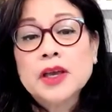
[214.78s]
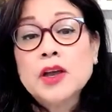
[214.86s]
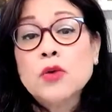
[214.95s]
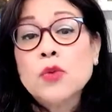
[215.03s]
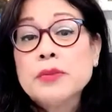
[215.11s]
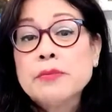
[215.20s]

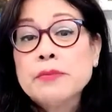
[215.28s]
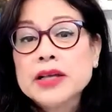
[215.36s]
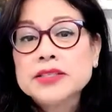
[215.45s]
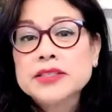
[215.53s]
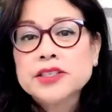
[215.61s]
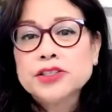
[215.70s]
We
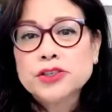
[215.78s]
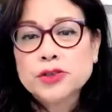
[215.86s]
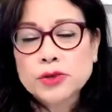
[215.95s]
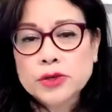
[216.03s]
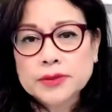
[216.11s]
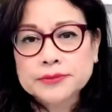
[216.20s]
must
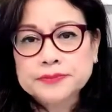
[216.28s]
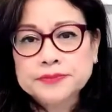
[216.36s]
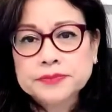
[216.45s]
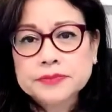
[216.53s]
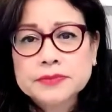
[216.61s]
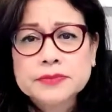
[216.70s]
ensure
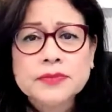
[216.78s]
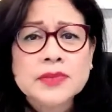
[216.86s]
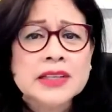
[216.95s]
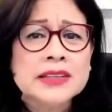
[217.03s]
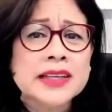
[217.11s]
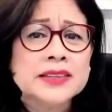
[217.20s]

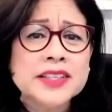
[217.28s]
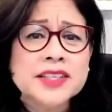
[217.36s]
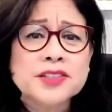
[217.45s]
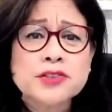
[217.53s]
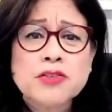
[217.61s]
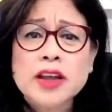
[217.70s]
that these
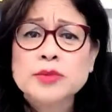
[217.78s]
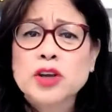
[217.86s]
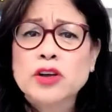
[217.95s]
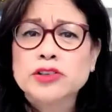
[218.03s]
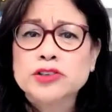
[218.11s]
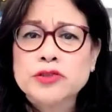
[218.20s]
crimes are
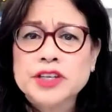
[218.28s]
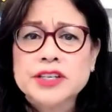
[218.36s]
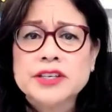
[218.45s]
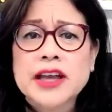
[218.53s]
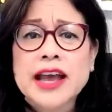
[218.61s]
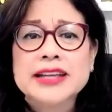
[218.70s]
treated
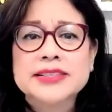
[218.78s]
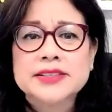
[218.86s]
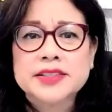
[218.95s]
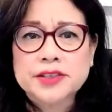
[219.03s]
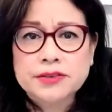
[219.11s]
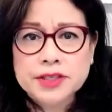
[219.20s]
as
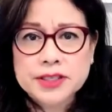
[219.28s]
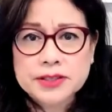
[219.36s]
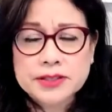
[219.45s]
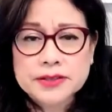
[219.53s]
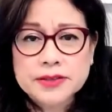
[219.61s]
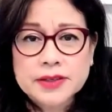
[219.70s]

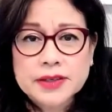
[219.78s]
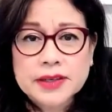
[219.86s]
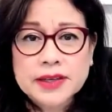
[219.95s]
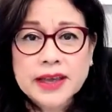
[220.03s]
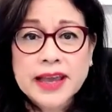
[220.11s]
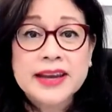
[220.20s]
serious,
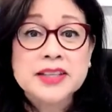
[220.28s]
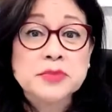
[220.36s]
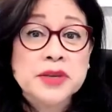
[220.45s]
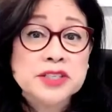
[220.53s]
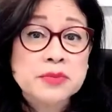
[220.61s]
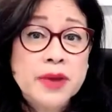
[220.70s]
and as
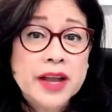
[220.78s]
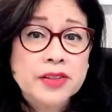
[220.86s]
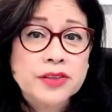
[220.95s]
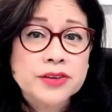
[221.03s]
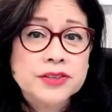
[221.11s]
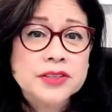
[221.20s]
mentioned by
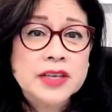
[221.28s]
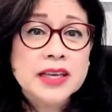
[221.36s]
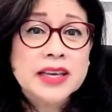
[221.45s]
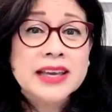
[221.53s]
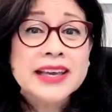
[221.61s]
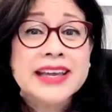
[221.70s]
others,
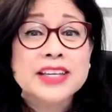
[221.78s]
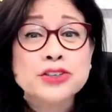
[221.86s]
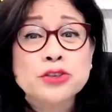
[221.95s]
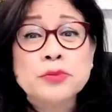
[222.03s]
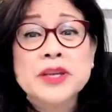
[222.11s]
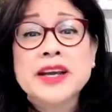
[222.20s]
it should
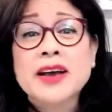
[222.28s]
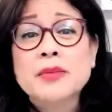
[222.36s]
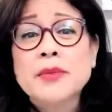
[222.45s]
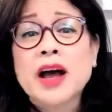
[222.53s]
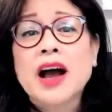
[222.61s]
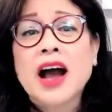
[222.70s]
become
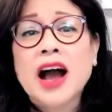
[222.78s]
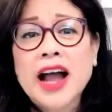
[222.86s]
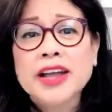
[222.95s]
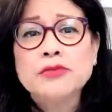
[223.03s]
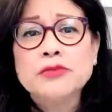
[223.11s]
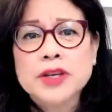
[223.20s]
a
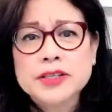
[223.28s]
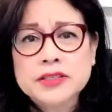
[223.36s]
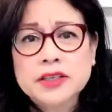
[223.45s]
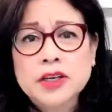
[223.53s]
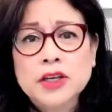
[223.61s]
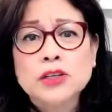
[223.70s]
high-risk,
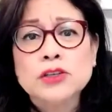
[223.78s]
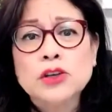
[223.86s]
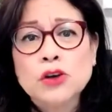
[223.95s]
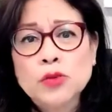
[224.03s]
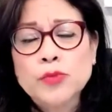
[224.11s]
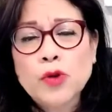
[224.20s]

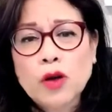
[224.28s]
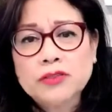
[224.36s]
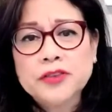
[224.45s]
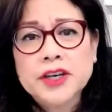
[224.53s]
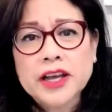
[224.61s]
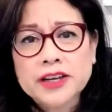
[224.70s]

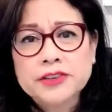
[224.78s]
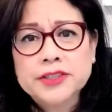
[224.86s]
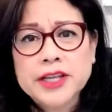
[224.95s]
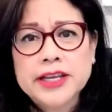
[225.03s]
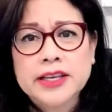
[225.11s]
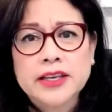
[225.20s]
low-profit
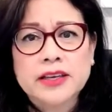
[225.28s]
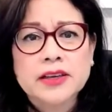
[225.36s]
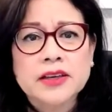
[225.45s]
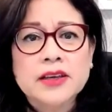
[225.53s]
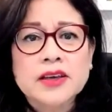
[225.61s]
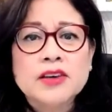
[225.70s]
undertaking
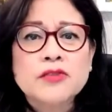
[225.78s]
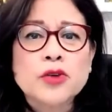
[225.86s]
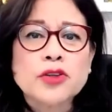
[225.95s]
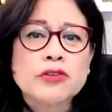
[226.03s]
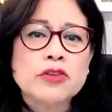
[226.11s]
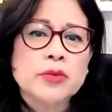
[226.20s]
for the
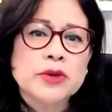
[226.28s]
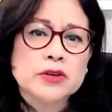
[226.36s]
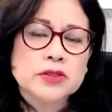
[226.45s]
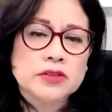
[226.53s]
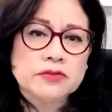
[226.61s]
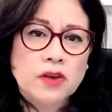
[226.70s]
criminals
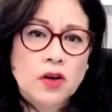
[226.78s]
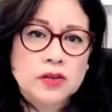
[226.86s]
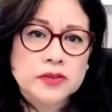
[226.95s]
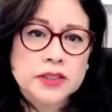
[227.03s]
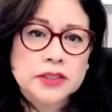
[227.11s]
involved.